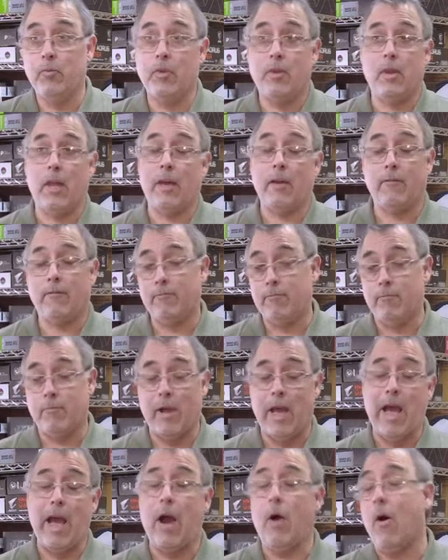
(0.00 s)
like
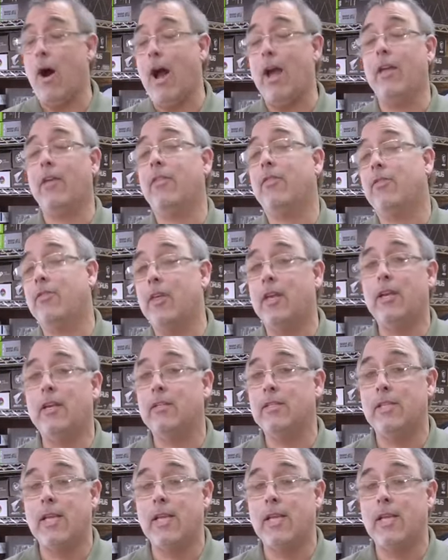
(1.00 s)
how I think it